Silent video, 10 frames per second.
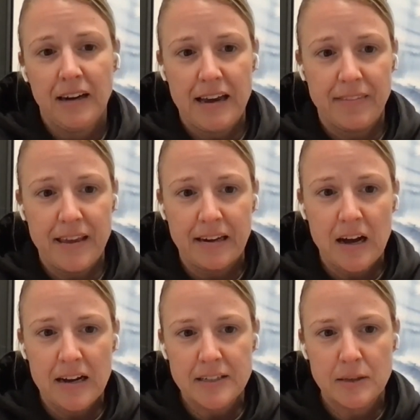and then
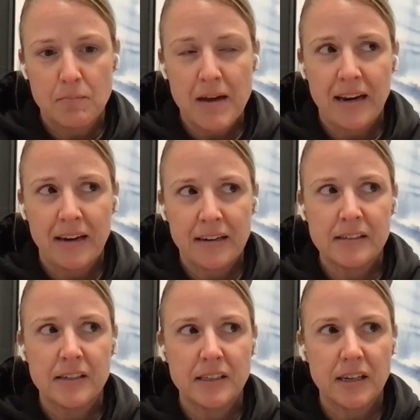got some
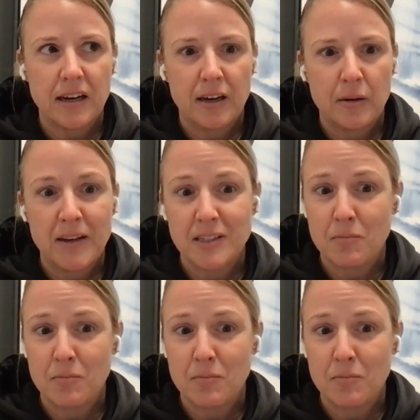medics and